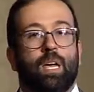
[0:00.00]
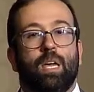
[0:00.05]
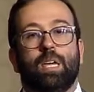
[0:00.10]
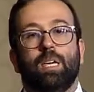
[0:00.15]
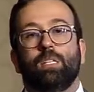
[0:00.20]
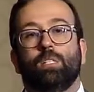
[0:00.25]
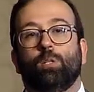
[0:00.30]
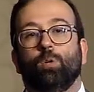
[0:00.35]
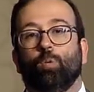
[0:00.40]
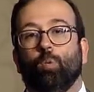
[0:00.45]

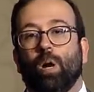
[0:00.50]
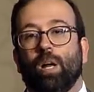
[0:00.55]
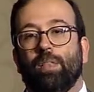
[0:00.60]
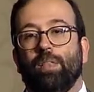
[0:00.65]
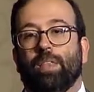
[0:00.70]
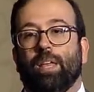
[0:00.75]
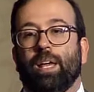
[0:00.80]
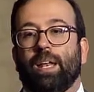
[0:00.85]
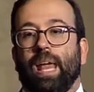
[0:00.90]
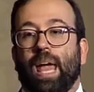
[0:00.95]
is the one
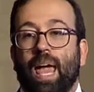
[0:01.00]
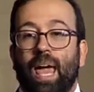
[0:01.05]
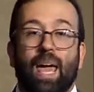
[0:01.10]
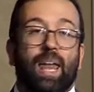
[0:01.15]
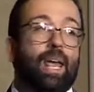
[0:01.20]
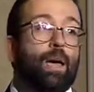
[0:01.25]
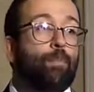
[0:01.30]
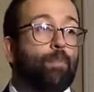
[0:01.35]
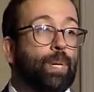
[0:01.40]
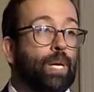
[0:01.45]
that
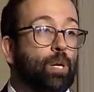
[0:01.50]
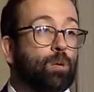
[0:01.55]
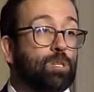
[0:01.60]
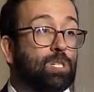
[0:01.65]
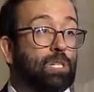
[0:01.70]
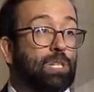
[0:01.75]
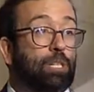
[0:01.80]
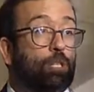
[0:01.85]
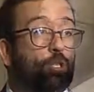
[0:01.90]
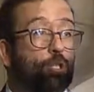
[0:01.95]

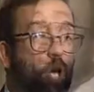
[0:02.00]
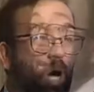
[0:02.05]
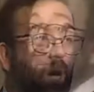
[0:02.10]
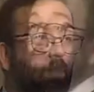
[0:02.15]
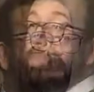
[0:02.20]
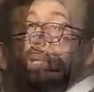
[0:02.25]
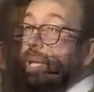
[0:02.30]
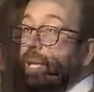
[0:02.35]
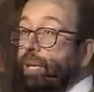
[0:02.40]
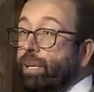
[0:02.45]
unambiguously
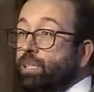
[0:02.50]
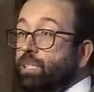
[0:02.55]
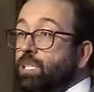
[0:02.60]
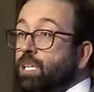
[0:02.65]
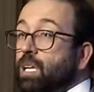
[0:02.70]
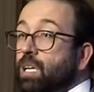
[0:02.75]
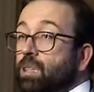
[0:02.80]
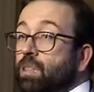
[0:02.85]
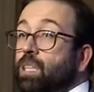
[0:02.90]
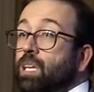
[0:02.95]
dominates
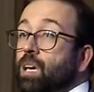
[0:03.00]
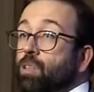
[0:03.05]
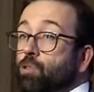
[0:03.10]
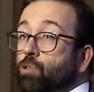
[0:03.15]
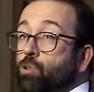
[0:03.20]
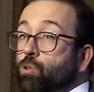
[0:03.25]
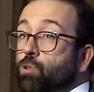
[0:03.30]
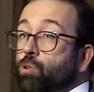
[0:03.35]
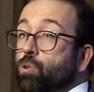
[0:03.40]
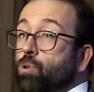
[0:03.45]
the other
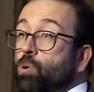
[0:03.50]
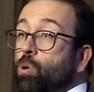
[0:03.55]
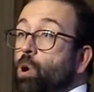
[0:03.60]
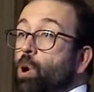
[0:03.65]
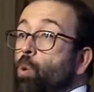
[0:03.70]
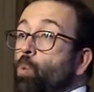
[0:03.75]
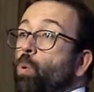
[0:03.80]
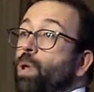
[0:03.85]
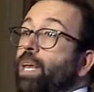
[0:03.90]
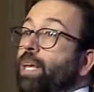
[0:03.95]
two
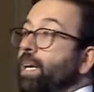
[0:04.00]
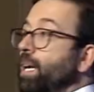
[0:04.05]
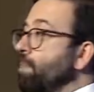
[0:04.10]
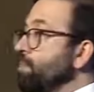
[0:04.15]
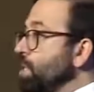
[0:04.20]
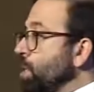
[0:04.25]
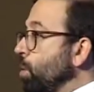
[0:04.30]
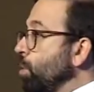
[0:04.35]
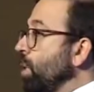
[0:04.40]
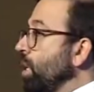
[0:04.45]
when it
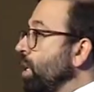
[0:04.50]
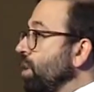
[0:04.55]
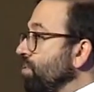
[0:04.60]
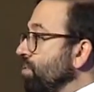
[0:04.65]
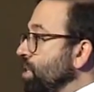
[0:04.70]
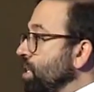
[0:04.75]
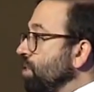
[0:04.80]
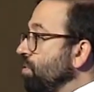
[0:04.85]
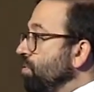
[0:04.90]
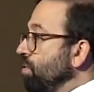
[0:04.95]
comes to creating a
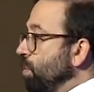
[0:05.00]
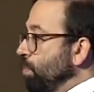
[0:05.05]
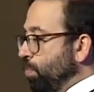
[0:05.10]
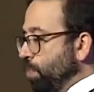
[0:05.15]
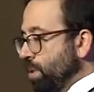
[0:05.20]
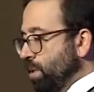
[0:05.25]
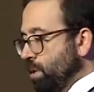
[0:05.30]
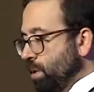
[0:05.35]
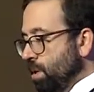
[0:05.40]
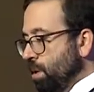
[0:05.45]
fiscal
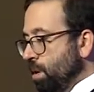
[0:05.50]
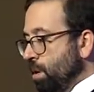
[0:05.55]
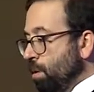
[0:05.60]
footprint,